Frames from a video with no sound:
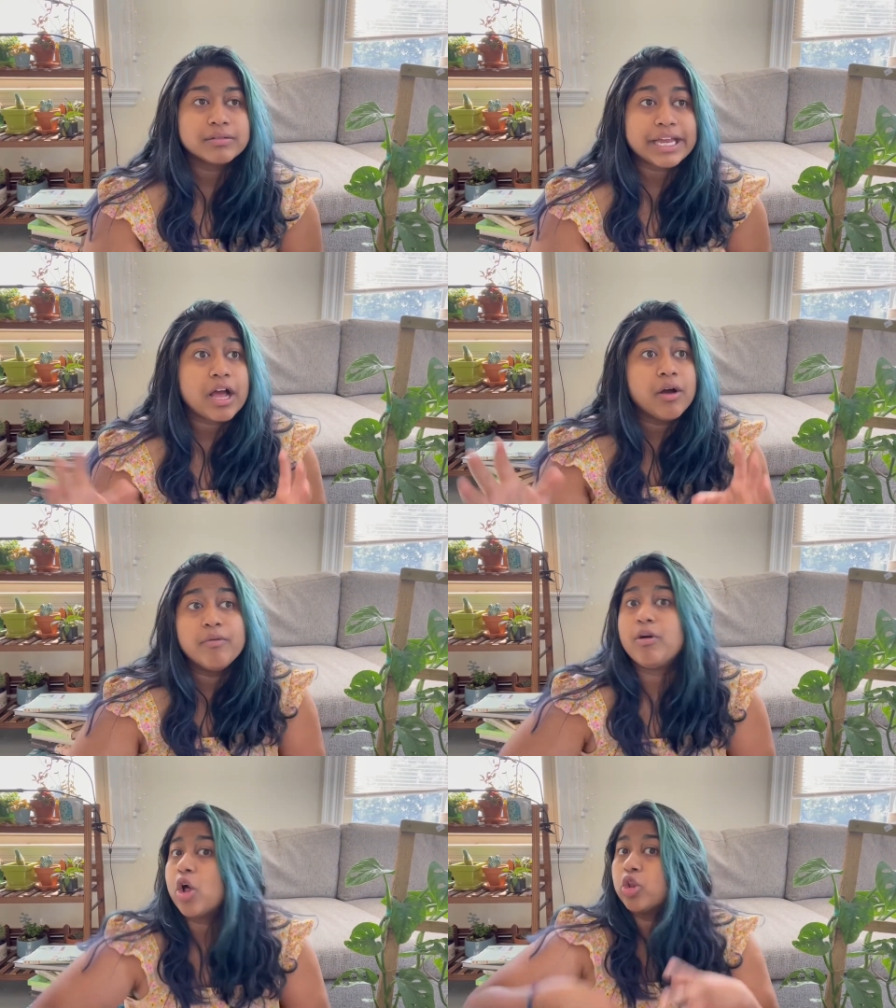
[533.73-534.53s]
like
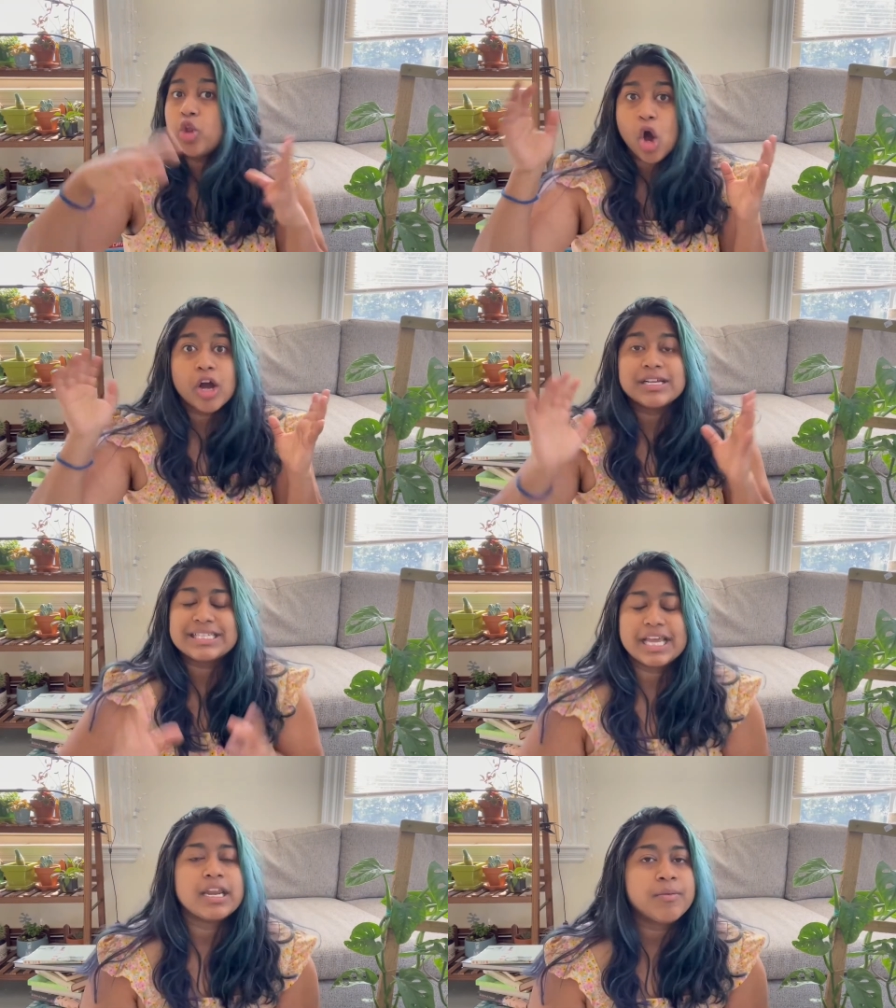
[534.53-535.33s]
a long
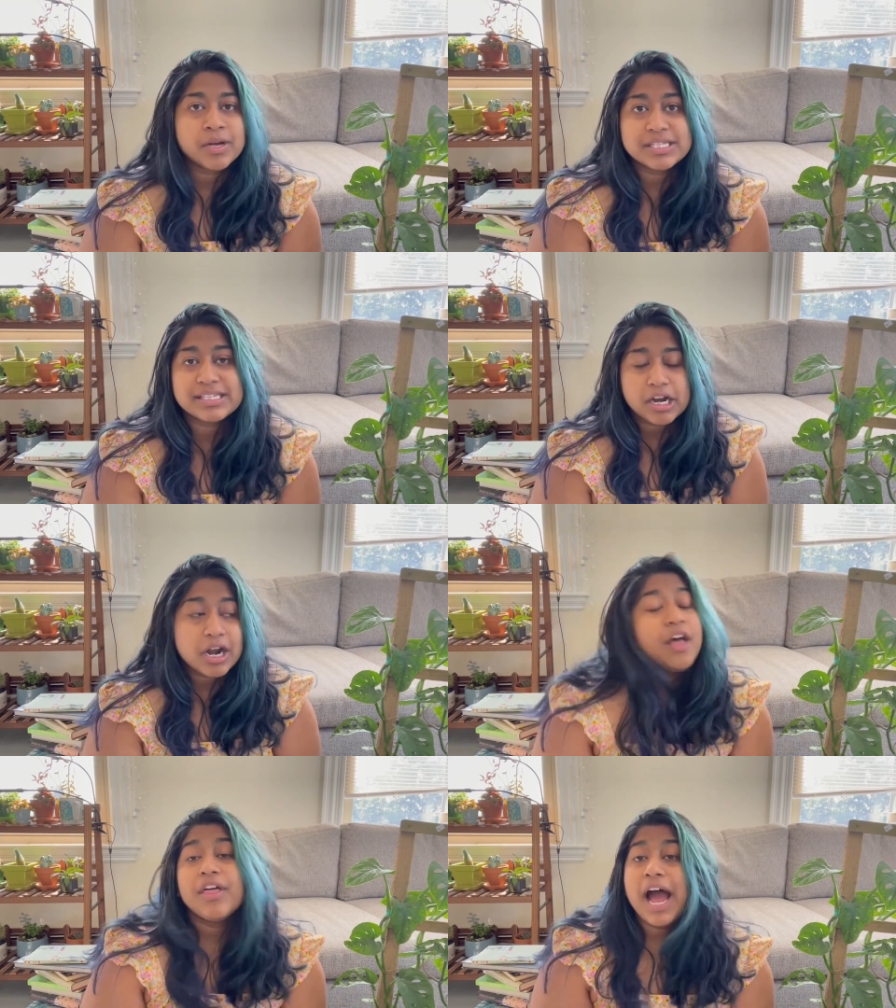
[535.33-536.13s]
skinny
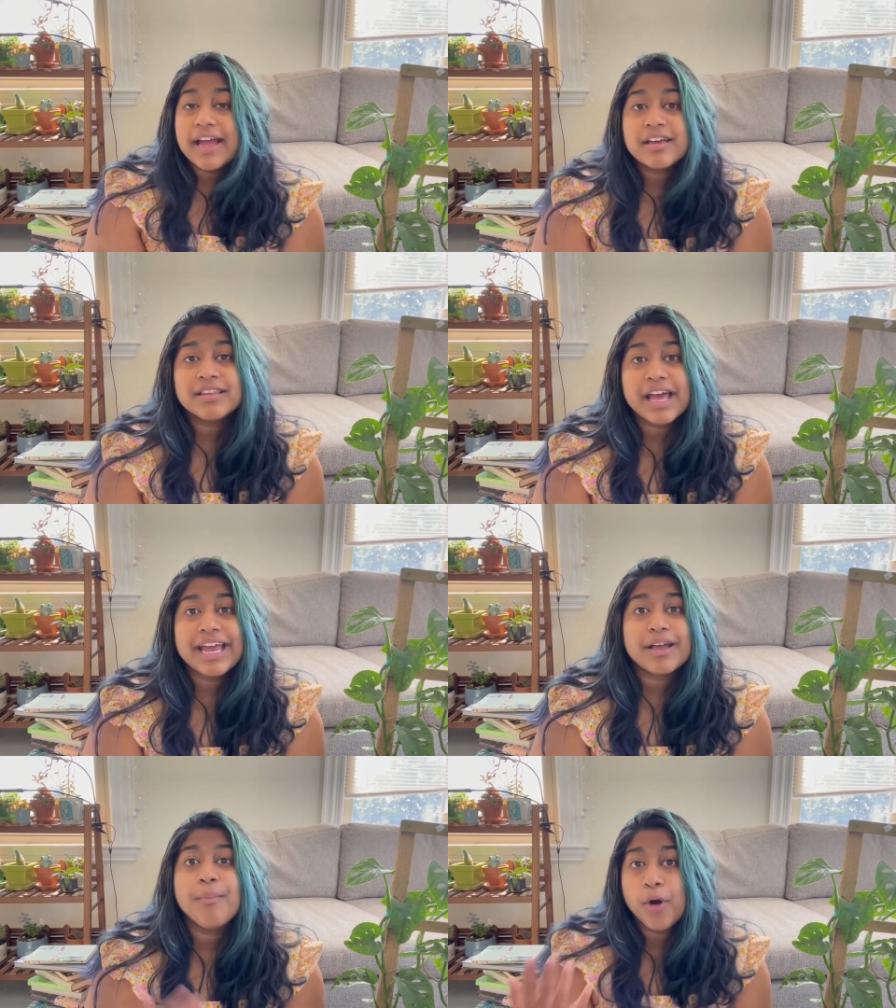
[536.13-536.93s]
monstera that I could
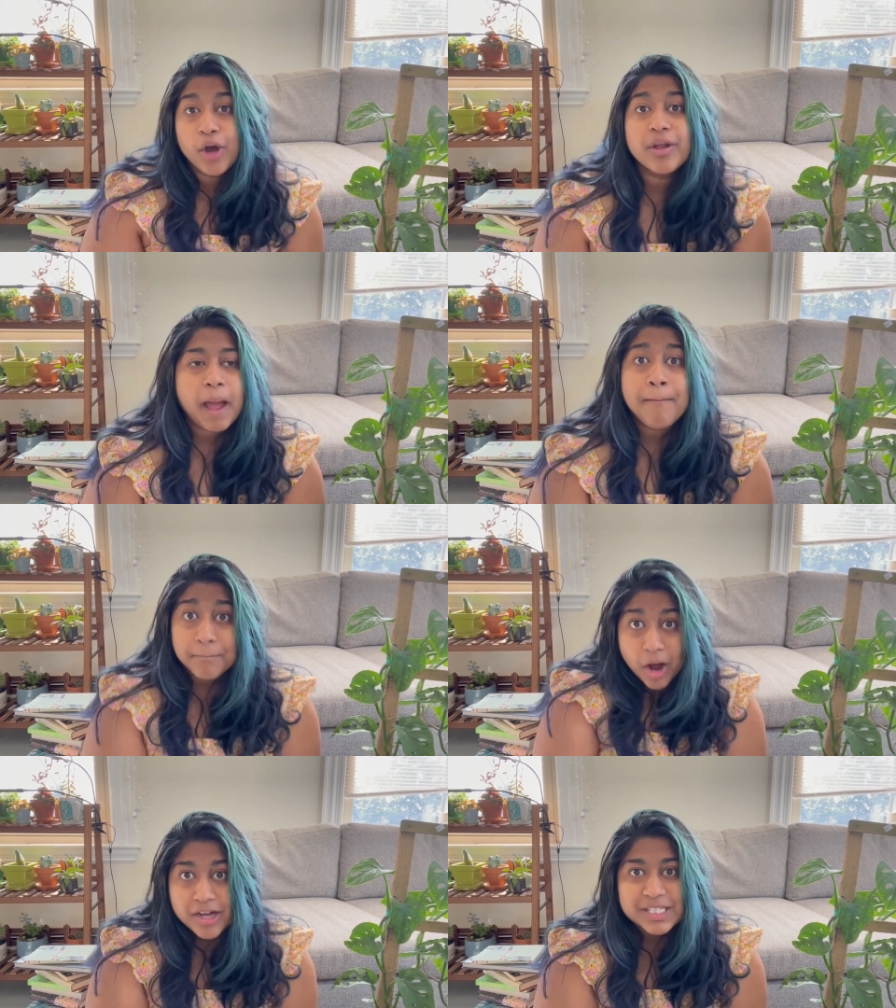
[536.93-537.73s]
like put a
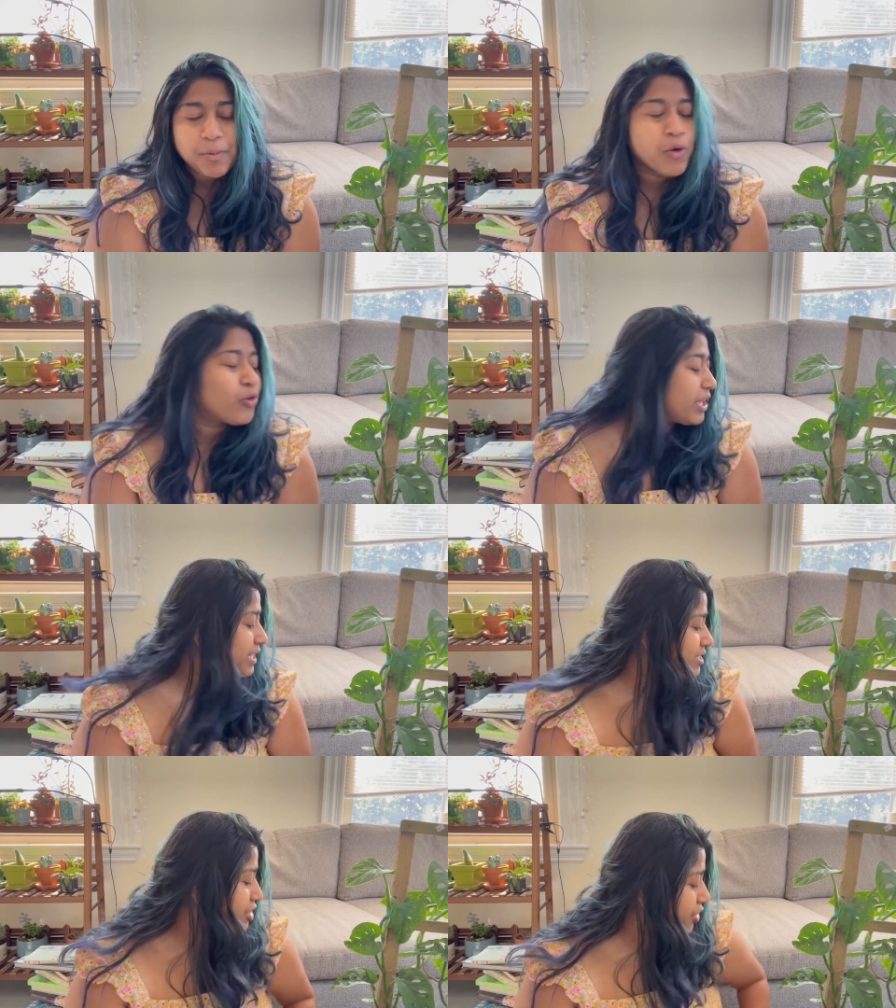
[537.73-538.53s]
moss pole
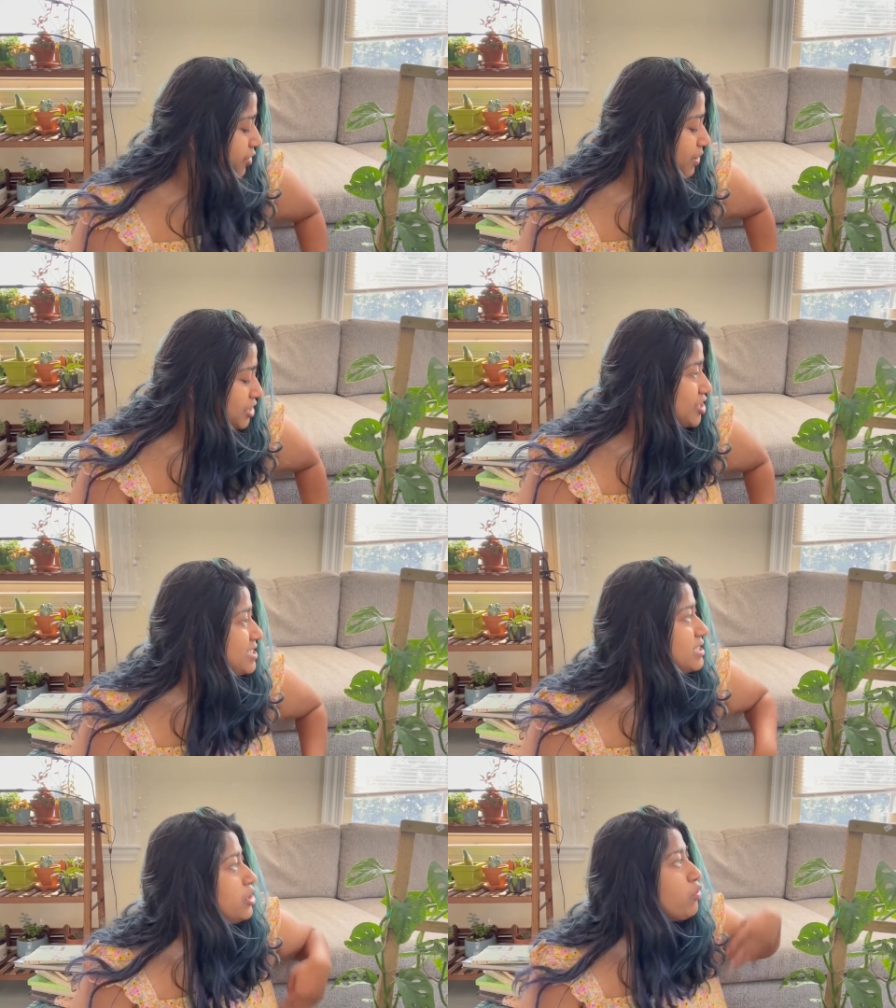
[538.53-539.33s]
into and
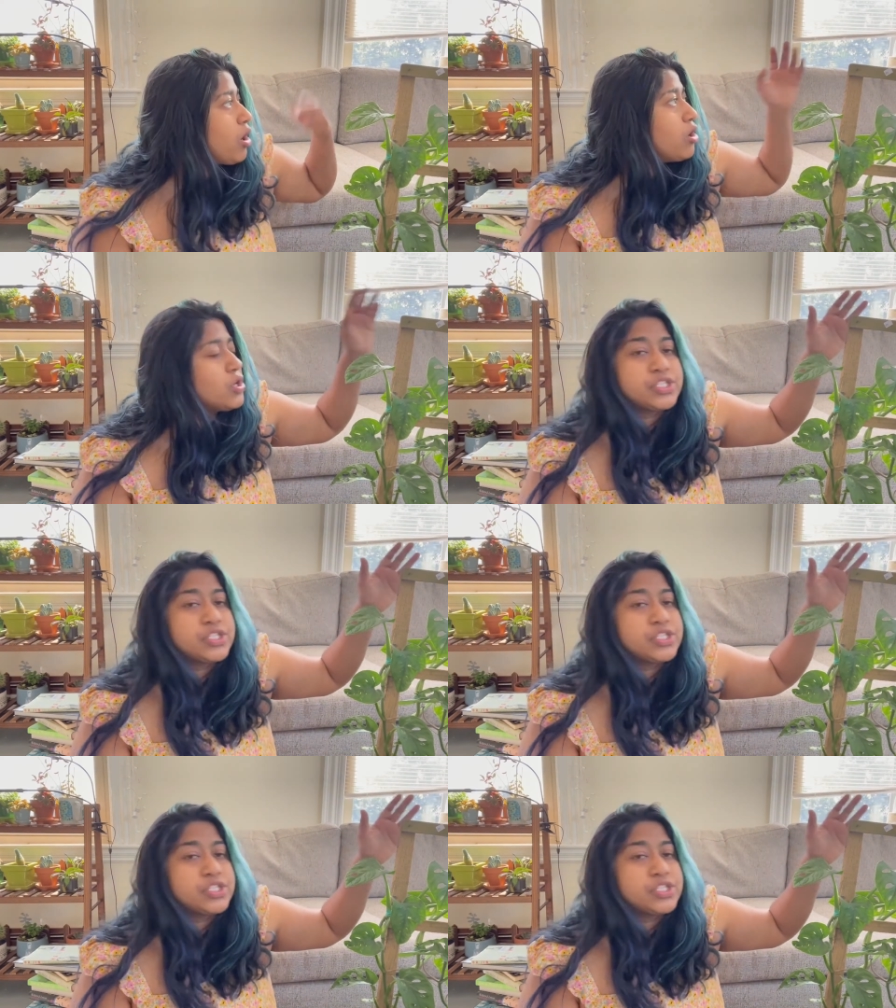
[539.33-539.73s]
just see grow.